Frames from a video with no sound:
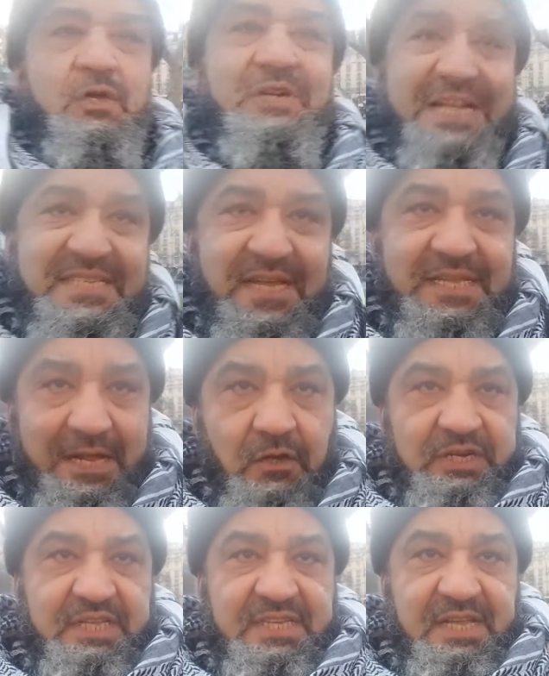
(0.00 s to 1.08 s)
You Christian? Are you
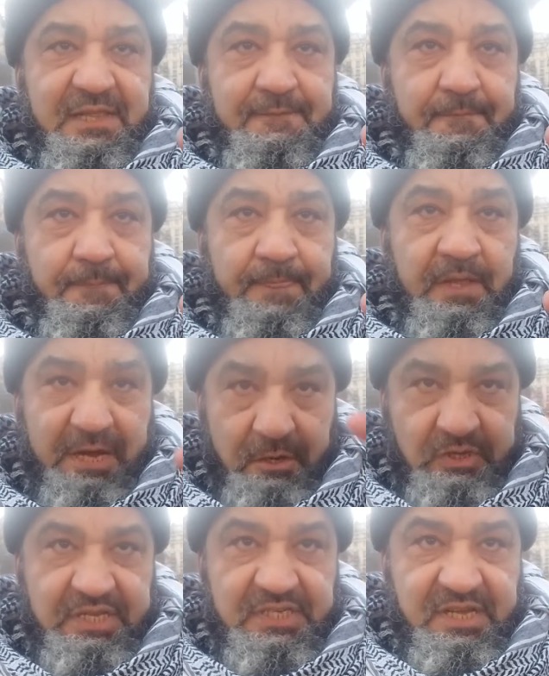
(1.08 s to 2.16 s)
Christian? Huh? Are you
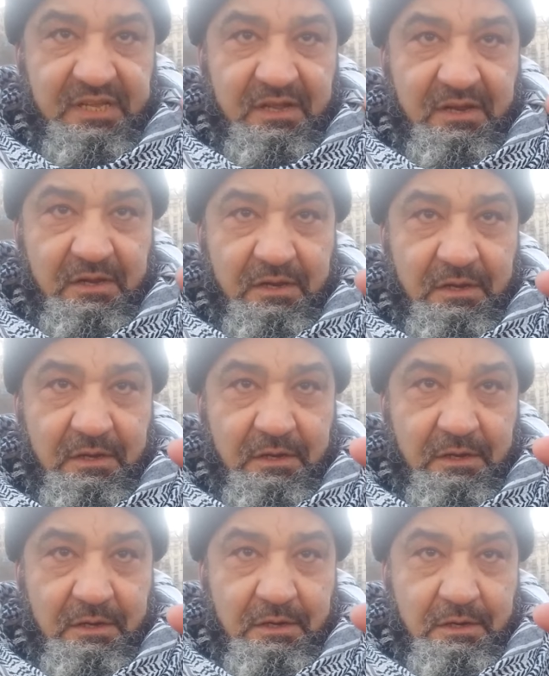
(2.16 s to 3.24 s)
Christian?
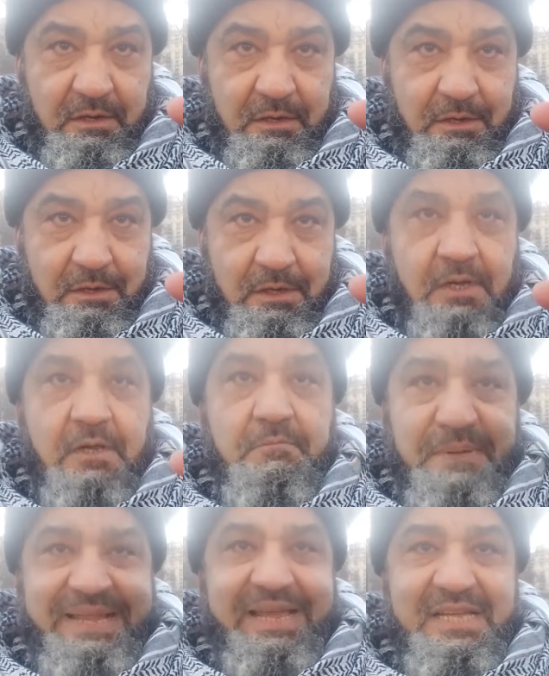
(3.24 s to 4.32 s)
Catholic.
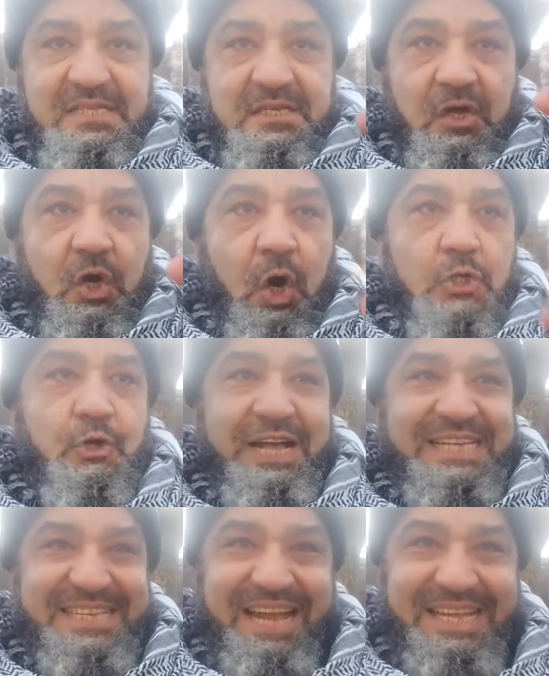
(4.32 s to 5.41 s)
Please go to
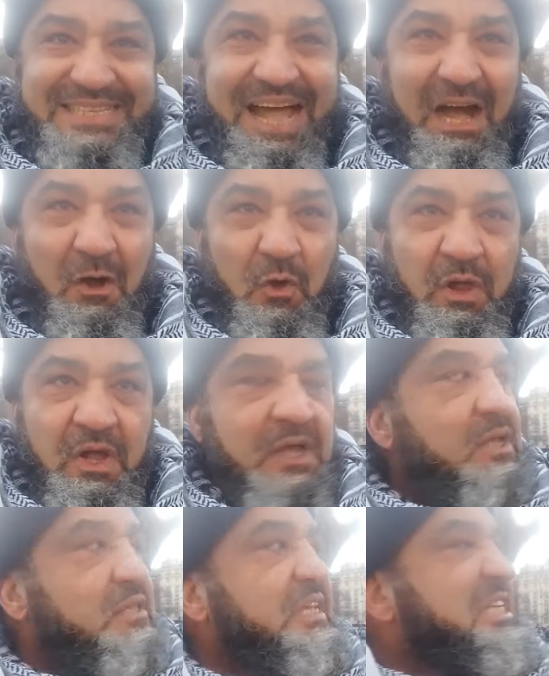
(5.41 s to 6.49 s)
Israel now. Huh?
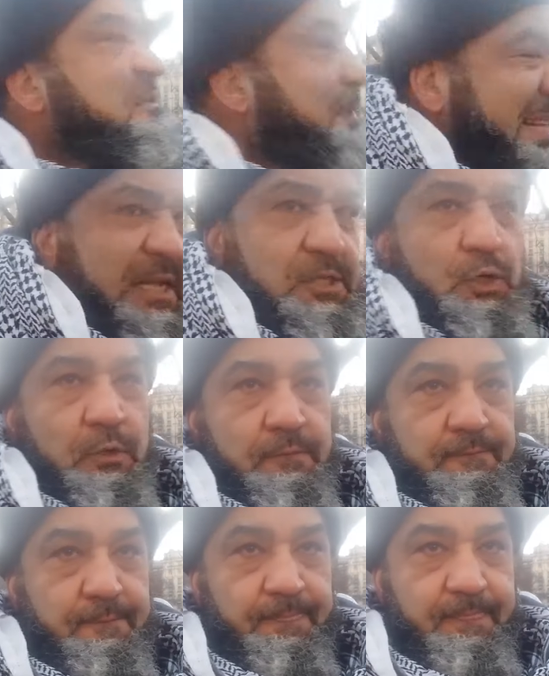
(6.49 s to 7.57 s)
They spit at you.
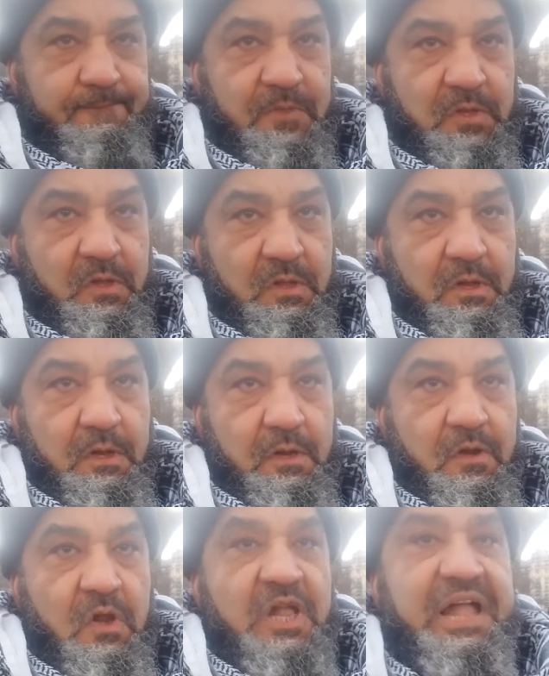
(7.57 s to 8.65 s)
No, they don't,
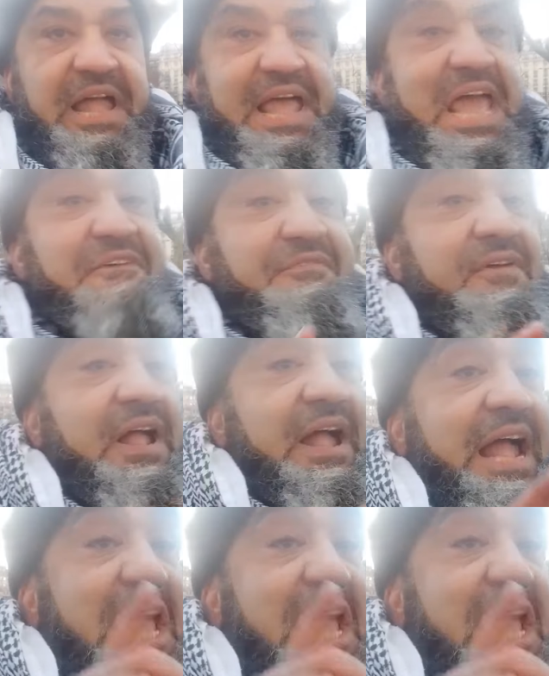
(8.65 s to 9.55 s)
because I'm married if, to a Jew.